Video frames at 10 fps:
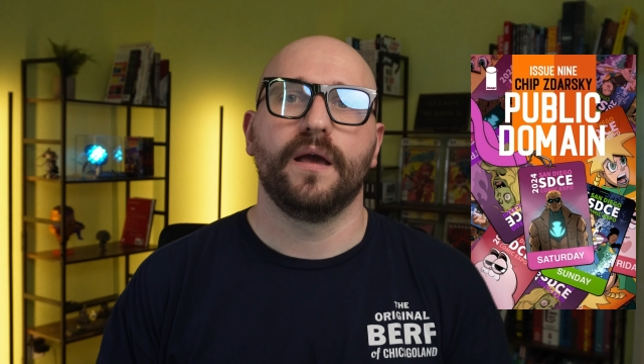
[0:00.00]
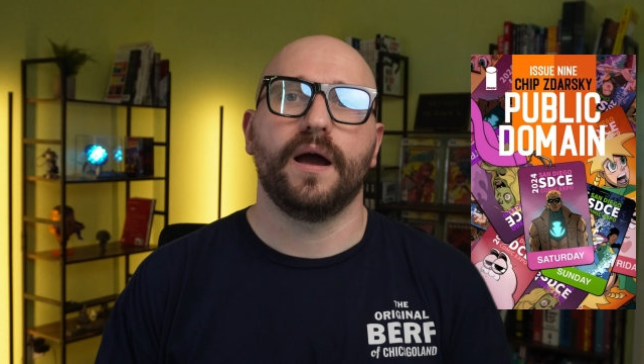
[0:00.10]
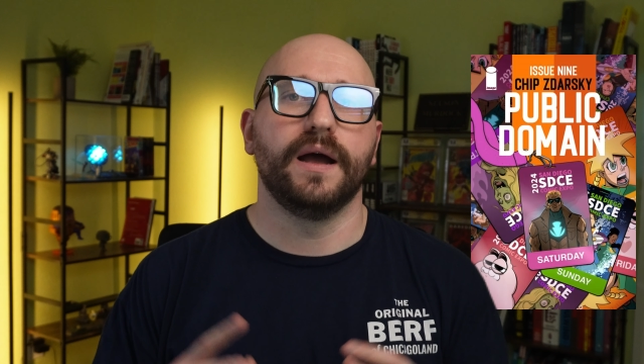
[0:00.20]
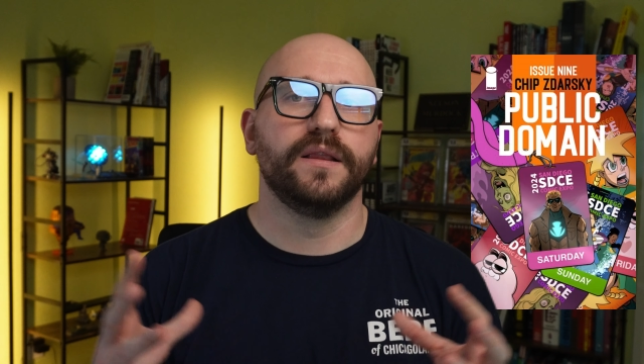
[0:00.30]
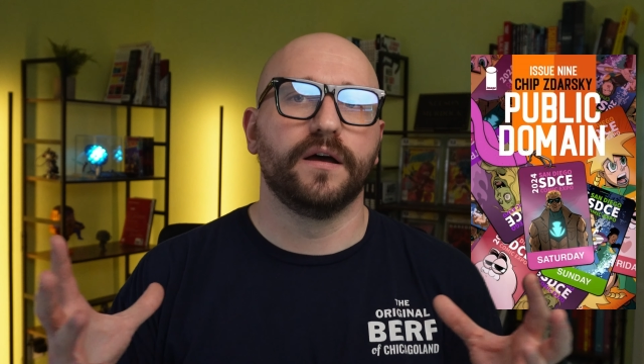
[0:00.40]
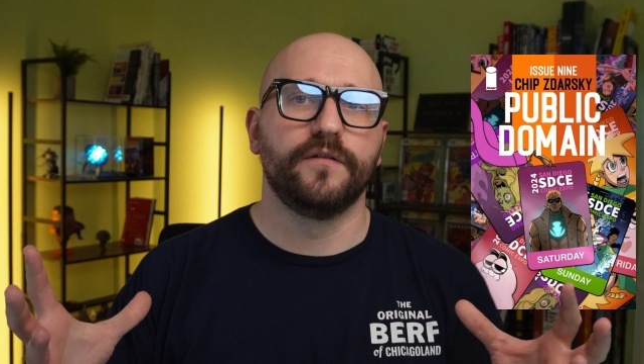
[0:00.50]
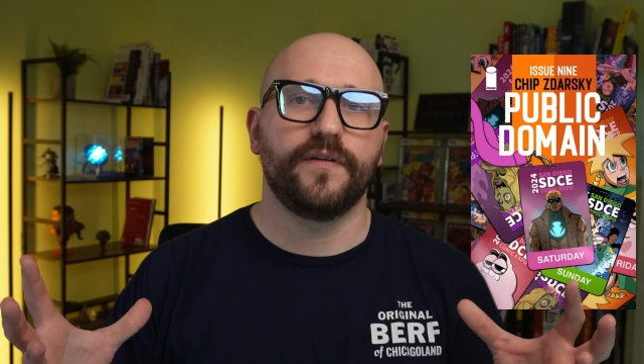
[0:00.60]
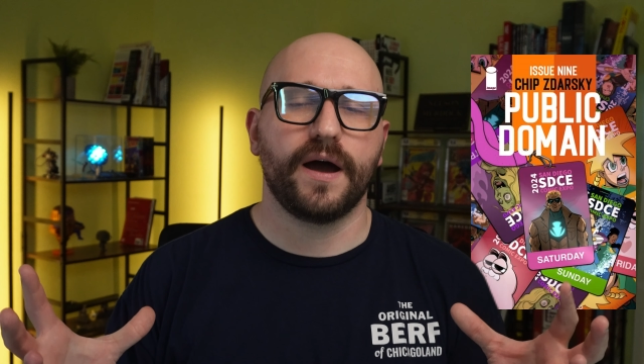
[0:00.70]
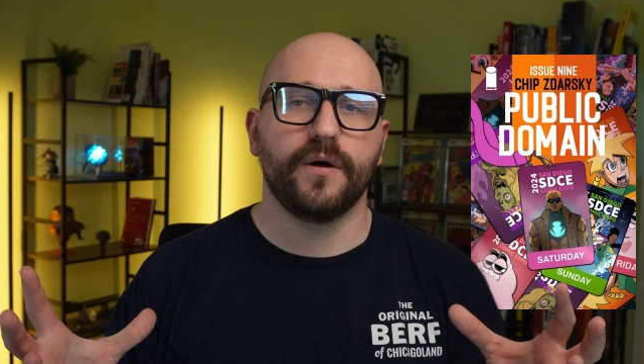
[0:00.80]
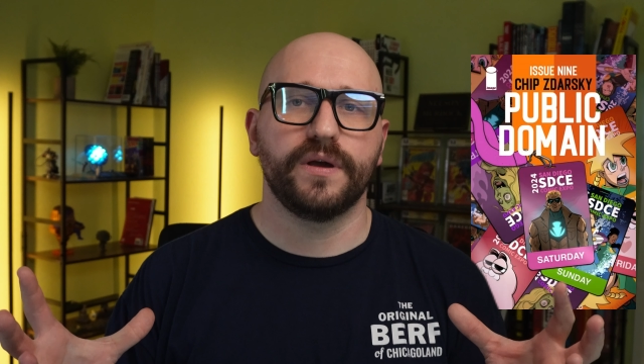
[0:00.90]
I love
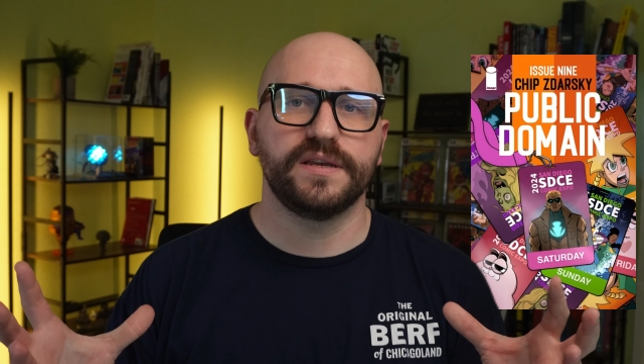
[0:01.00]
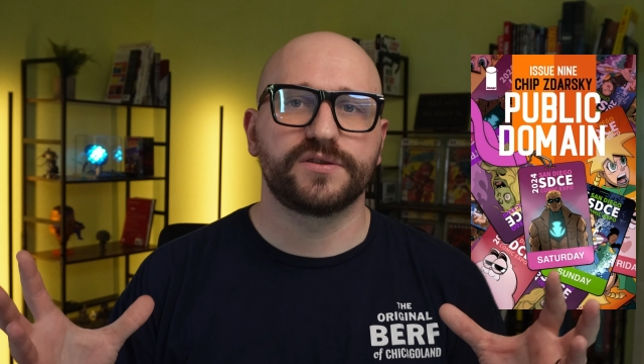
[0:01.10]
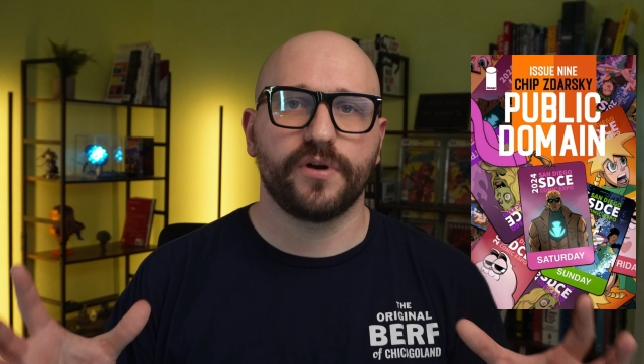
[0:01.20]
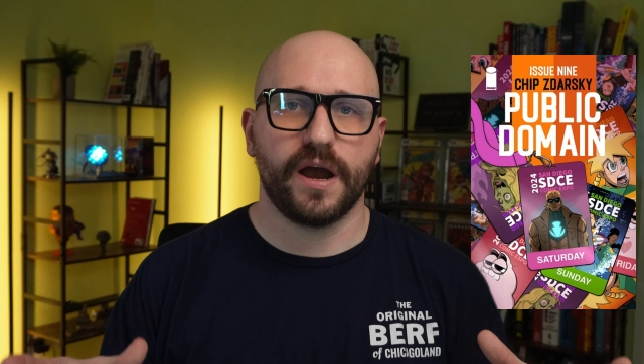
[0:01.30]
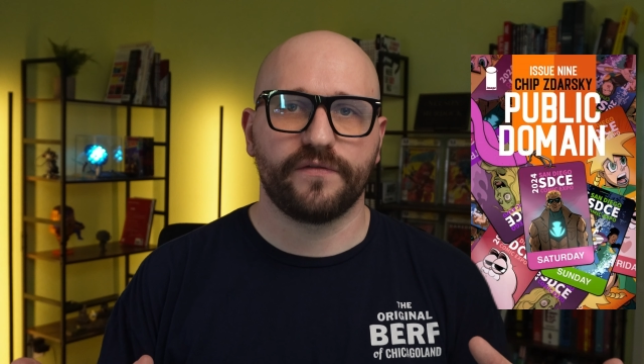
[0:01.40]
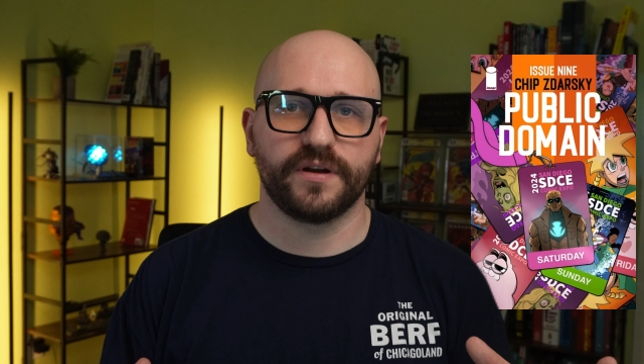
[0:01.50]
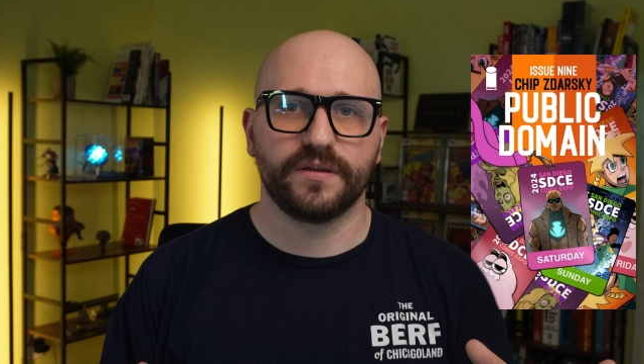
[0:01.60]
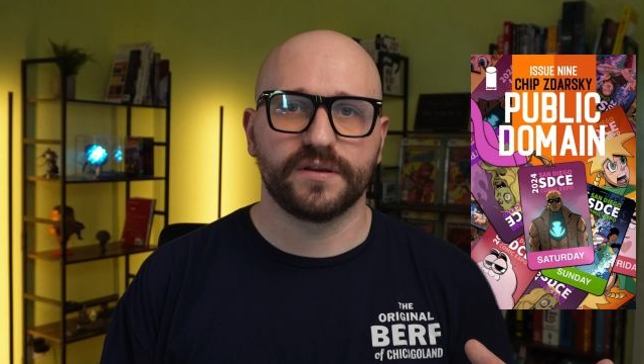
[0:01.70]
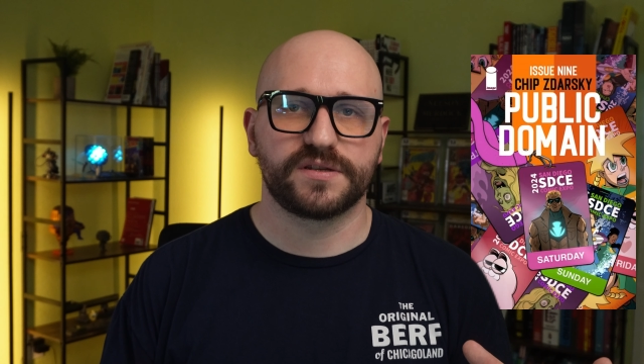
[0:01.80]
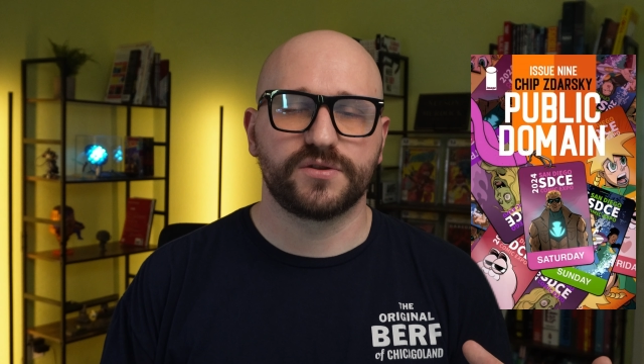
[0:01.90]
how he's crafting
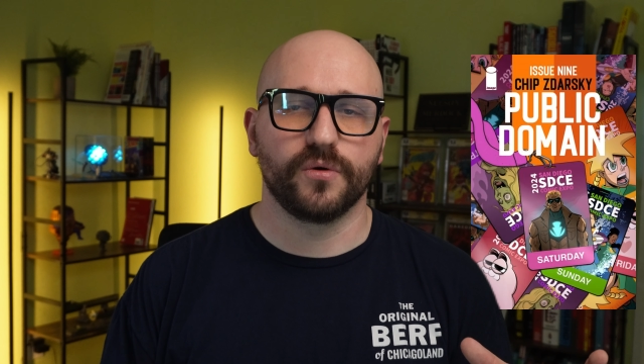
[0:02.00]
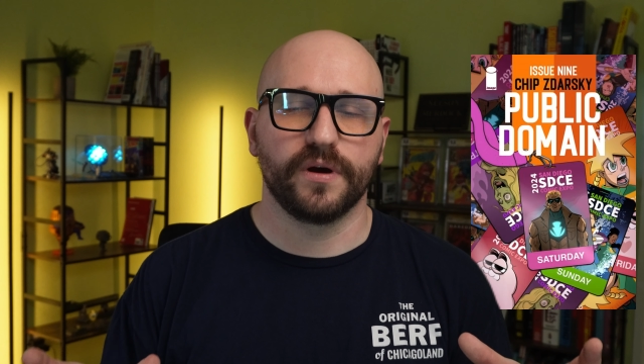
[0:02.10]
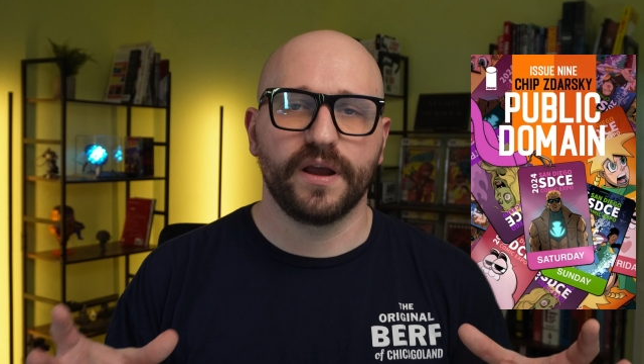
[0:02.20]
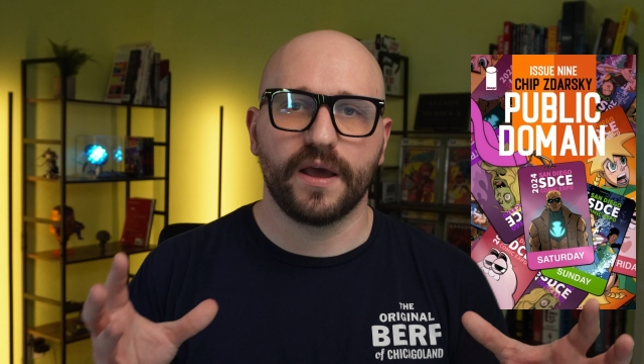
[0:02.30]
this story,